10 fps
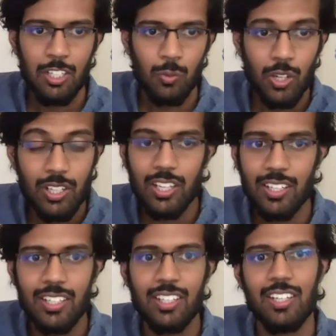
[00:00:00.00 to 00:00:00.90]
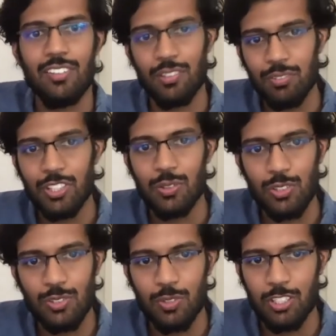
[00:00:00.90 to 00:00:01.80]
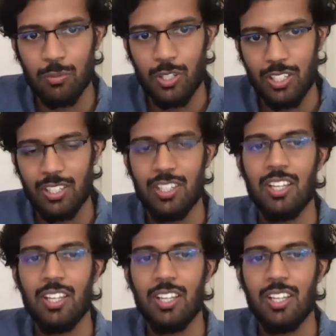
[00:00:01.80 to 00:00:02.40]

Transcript: what learning rate should we use for the model,